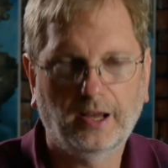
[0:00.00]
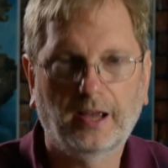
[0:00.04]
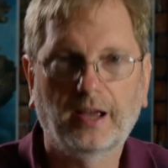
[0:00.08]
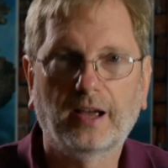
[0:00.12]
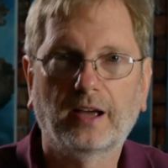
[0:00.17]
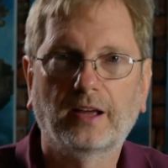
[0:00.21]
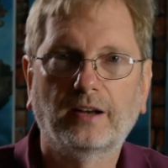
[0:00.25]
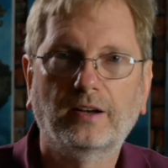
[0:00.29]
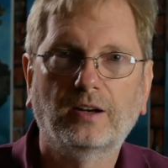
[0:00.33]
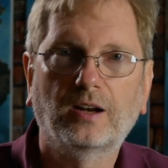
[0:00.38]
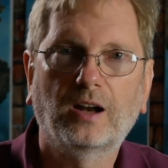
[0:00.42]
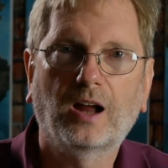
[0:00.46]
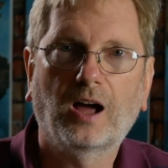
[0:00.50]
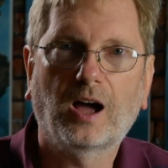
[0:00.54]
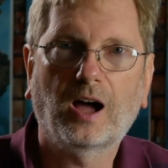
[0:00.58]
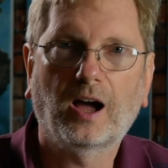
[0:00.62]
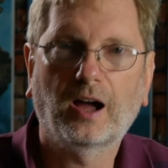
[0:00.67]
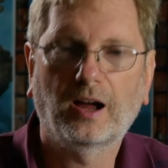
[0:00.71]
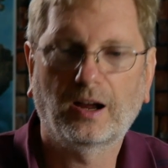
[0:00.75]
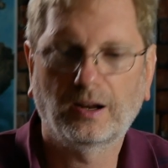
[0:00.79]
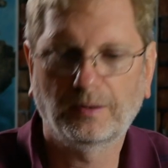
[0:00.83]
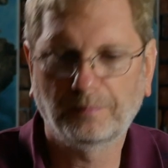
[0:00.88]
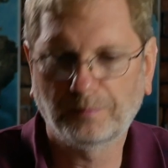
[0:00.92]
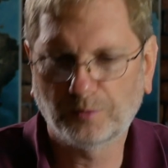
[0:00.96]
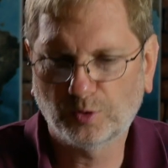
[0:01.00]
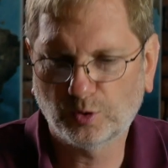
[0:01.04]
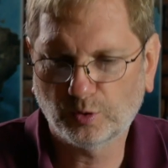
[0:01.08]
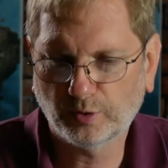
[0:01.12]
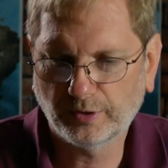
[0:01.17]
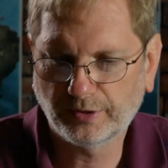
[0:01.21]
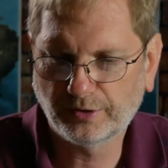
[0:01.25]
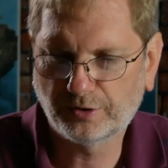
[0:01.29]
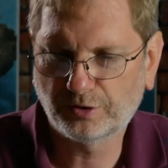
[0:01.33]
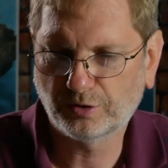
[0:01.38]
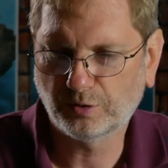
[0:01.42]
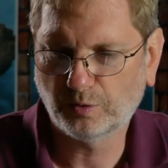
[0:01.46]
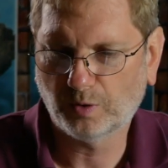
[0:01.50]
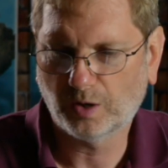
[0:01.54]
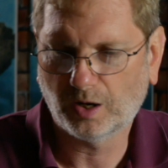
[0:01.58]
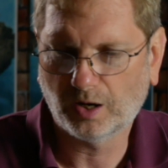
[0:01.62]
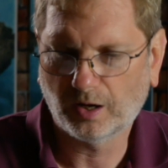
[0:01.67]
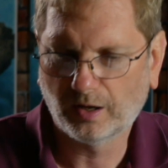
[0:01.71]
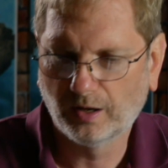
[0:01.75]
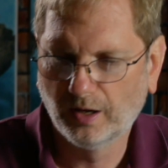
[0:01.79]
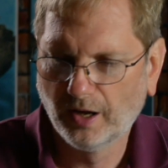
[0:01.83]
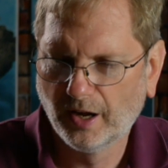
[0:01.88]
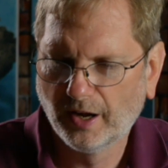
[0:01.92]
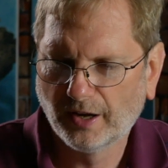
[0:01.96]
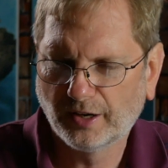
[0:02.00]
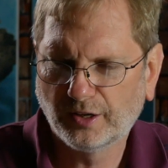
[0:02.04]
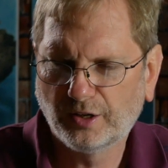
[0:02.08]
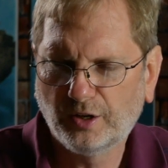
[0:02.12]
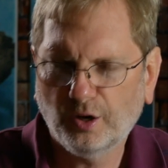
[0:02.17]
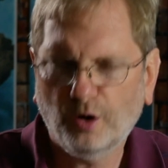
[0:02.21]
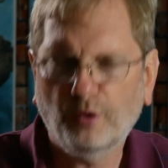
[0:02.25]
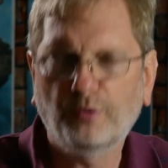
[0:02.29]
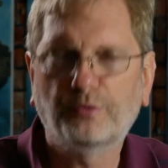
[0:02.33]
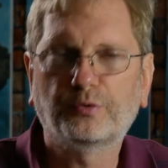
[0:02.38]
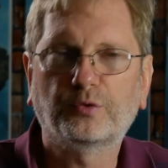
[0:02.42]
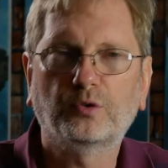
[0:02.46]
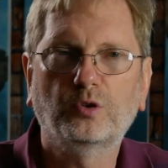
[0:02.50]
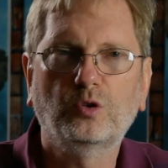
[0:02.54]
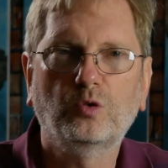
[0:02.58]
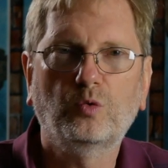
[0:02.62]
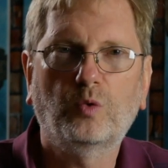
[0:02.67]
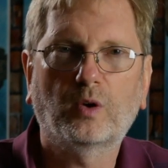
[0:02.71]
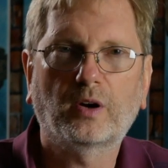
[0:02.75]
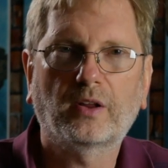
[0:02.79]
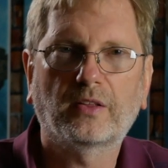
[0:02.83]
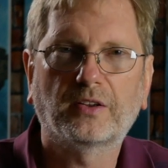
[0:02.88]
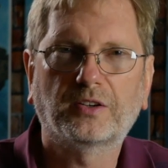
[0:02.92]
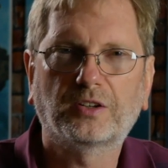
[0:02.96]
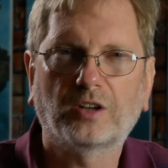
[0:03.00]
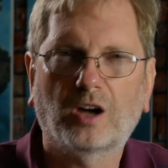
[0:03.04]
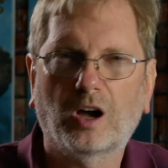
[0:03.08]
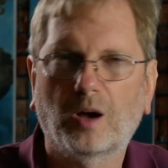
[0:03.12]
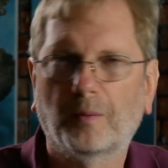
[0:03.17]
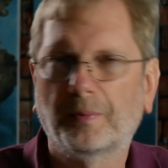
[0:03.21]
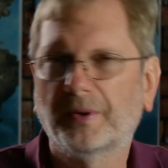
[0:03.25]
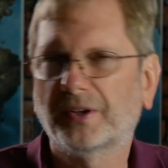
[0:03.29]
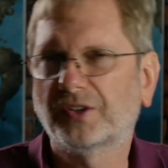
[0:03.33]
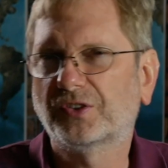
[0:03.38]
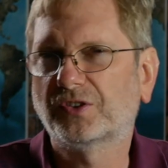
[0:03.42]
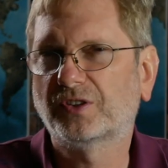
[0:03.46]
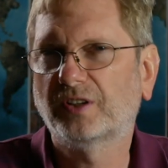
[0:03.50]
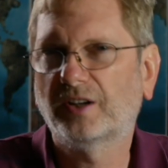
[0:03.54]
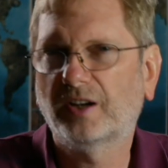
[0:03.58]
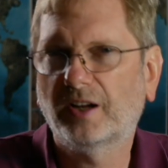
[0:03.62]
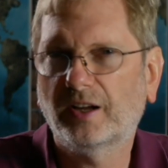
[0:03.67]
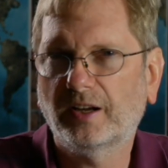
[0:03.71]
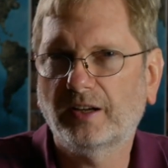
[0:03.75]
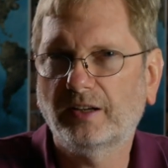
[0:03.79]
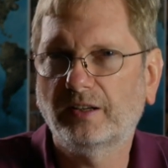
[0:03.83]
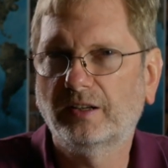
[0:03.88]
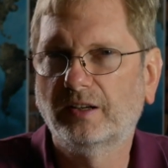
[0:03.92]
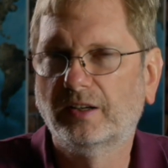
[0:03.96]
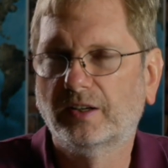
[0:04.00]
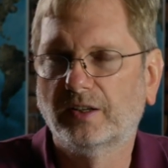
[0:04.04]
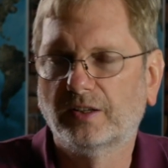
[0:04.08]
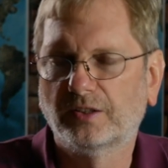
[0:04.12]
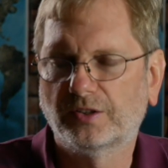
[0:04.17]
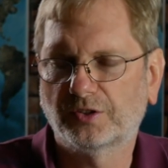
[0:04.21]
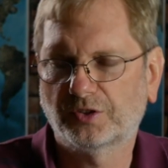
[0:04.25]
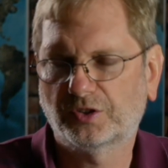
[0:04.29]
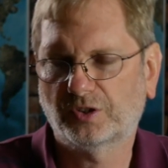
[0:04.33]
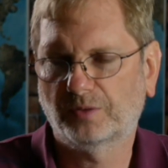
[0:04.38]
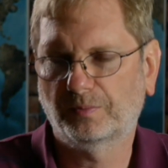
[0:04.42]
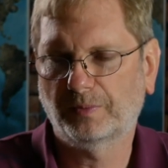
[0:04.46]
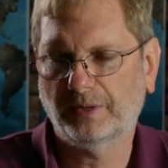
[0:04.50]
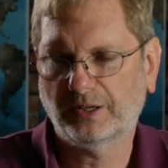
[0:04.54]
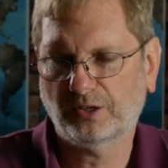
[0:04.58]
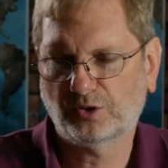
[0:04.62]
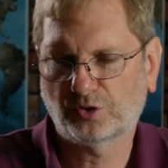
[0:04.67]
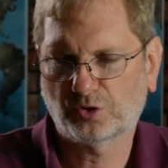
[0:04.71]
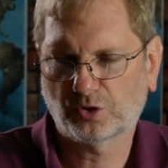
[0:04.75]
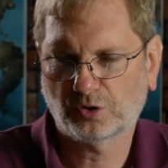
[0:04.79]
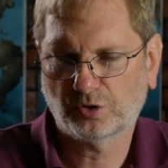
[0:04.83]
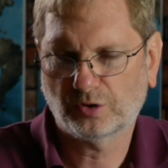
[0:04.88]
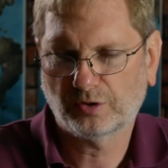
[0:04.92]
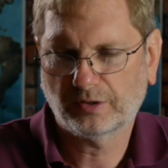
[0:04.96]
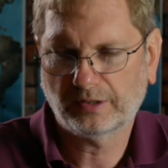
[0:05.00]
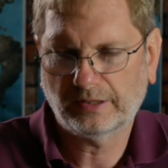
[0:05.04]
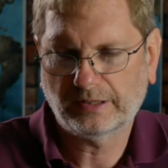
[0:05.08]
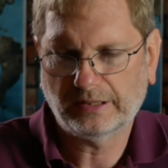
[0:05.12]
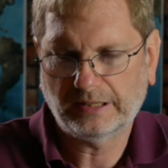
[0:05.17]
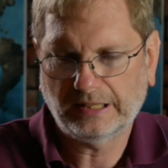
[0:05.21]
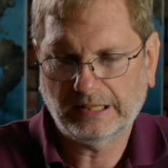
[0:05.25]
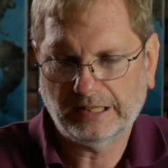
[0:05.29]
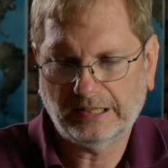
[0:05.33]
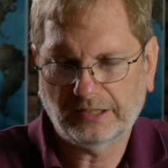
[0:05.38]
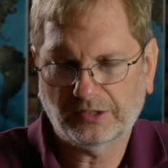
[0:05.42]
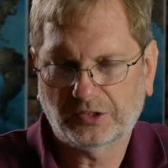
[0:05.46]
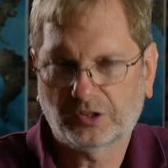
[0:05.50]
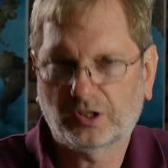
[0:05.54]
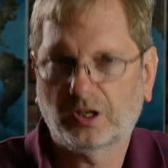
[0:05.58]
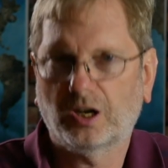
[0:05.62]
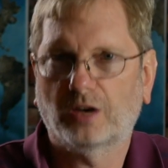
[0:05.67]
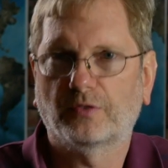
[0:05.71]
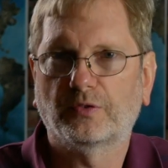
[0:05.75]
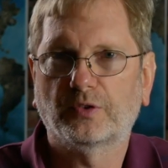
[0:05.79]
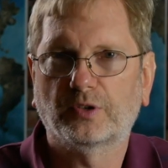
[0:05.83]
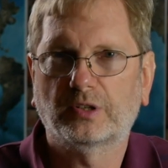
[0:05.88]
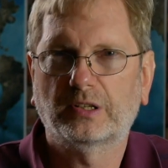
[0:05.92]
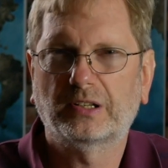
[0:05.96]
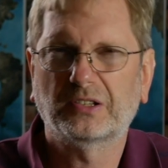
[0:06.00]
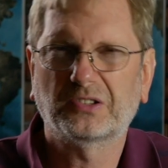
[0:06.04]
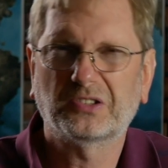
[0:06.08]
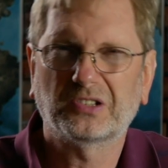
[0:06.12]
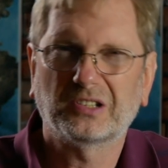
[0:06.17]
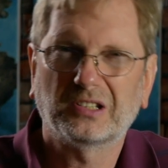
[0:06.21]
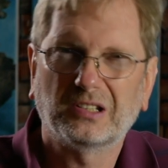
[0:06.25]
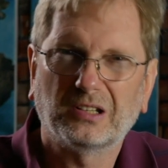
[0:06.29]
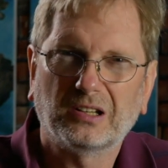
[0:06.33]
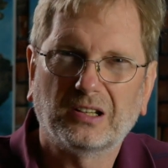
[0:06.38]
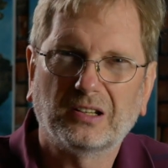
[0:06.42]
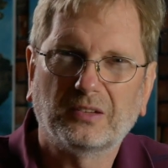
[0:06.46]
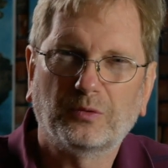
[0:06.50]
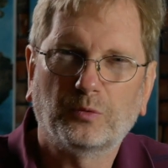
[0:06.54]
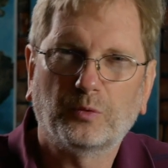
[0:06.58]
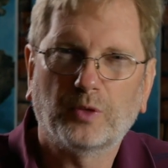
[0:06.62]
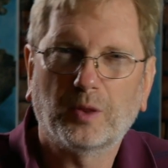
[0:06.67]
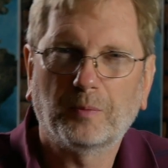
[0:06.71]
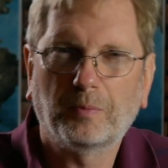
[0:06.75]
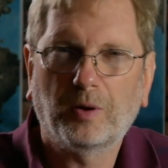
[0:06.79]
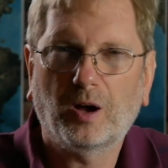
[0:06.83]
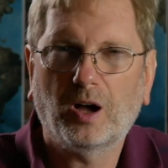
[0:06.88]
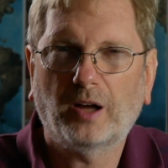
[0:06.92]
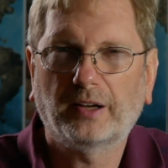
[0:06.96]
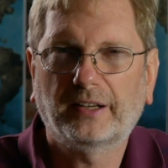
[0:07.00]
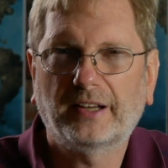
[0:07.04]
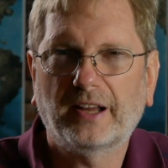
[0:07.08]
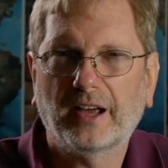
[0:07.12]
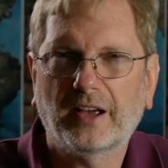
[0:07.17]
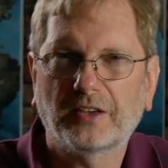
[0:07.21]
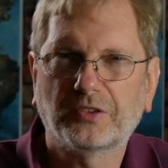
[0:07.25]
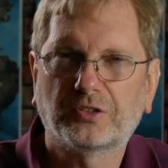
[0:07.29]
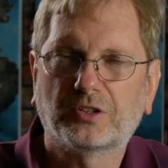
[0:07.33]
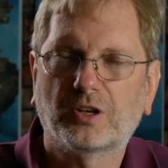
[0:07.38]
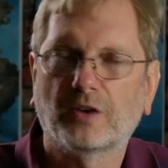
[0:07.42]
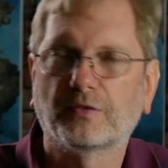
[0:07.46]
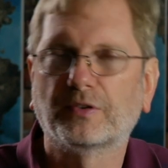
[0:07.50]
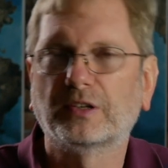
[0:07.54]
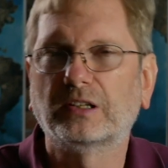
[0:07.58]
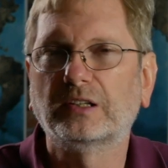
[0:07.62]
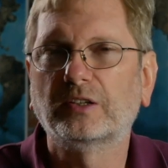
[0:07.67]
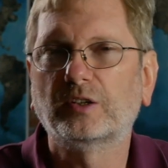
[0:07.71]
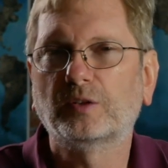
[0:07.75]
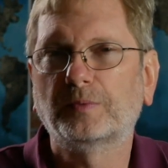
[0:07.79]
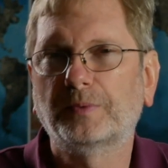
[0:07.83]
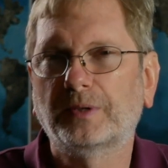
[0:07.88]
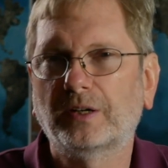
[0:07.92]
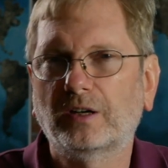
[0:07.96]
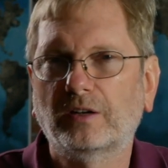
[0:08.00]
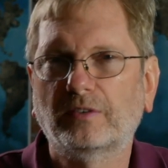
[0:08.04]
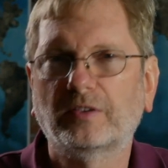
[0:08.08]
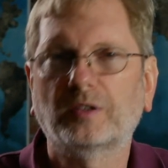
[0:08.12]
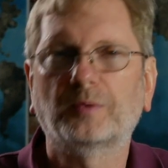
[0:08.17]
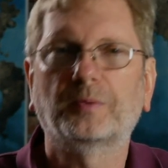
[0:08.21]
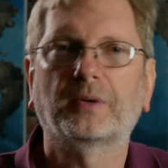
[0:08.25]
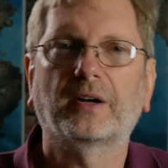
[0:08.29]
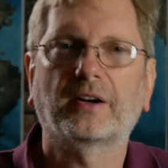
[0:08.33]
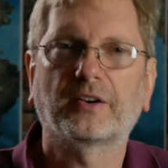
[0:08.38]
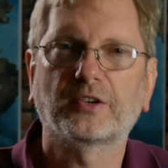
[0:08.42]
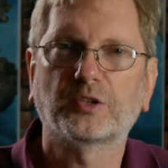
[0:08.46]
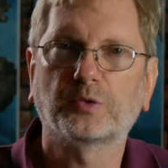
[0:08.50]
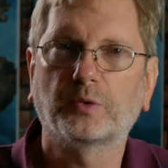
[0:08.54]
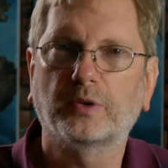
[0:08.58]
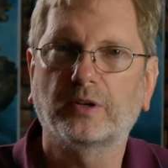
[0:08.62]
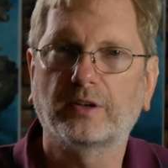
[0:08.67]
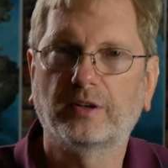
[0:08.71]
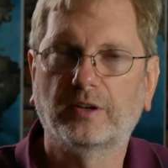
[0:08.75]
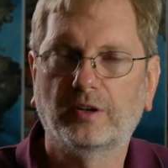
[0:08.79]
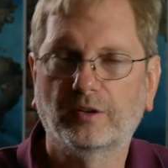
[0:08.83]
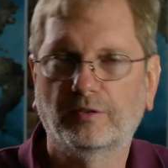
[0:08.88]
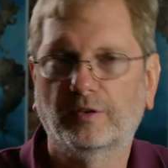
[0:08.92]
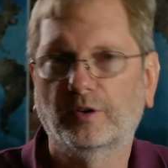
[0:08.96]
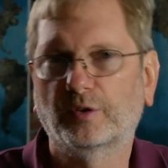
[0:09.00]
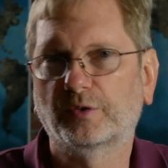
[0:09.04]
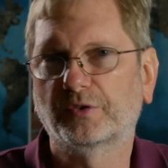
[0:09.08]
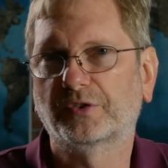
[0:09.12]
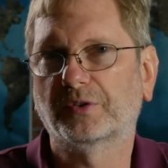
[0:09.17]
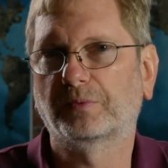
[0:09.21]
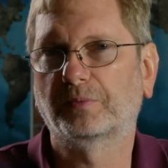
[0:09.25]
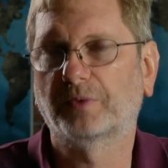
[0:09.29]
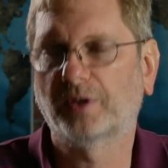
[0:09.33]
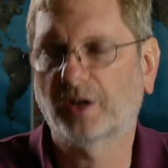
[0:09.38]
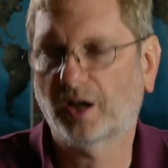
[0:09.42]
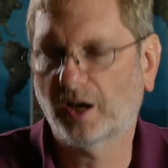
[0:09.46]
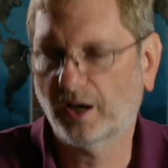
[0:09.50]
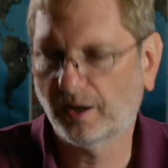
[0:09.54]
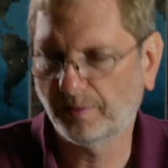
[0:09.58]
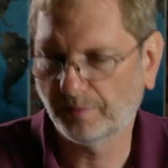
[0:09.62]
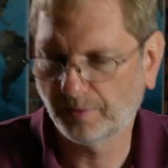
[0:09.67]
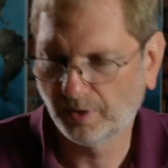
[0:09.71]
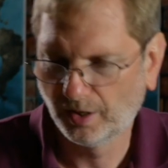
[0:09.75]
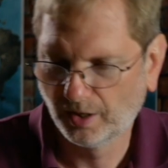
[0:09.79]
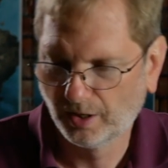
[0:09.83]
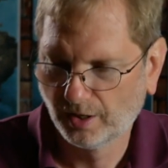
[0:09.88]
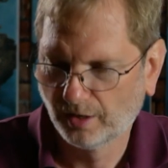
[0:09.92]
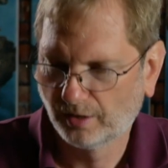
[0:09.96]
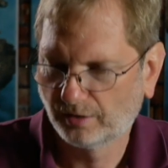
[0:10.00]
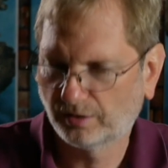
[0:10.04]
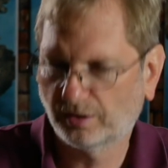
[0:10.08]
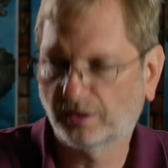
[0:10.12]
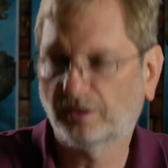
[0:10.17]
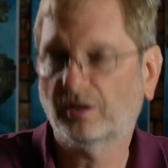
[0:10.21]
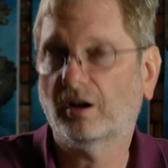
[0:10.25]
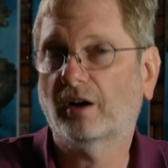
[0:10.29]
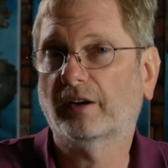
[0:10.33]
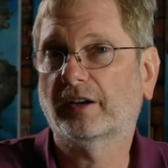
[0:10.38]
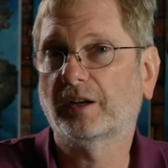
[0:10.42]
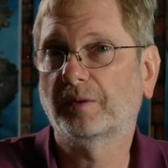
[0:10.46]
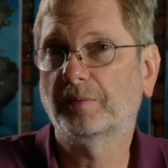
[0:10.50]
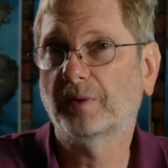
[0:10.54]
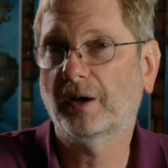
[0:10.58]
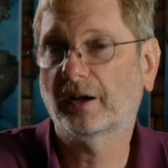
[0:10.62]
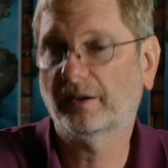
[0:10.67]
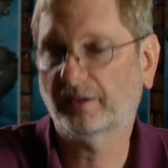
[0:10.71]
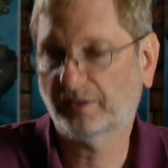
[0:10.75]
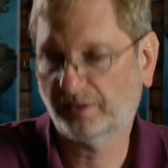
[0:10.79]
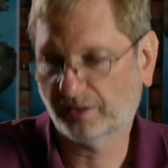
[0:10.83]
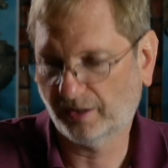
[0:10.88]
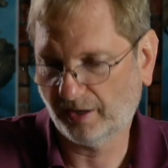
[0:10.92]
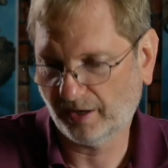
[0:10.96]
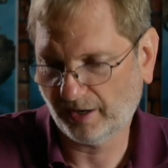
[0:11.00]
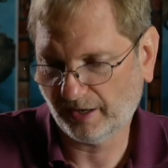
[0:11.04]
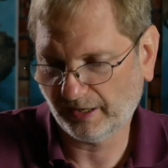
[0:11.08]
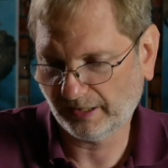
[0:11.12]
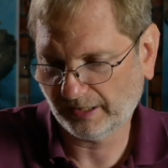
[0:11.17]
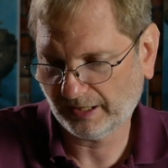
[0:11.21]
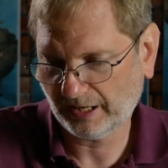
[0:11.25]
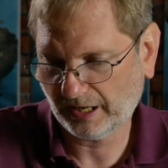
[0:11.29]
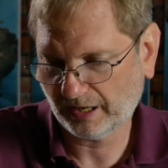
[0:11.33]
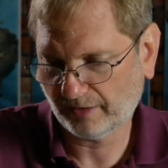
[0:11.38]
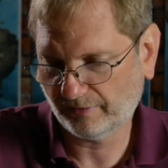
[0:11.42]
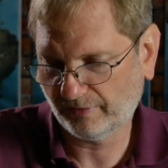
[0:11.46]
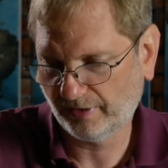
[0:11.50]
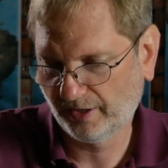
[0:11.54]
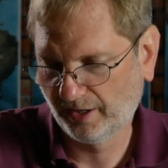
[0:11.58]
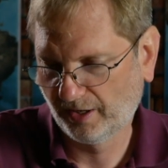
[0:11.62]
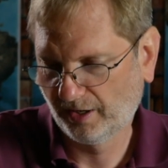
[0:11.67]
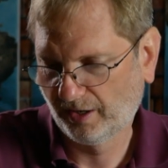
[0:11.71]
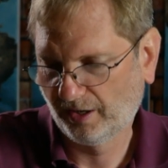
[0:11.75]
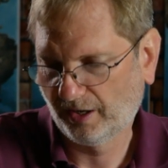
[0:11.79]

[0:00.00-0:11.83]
and I'm going to go through one of the topics today just to make sure that it's covered, because the podcast covered a little bit of it, but I just wanted to devote some time to talking about it today and kind of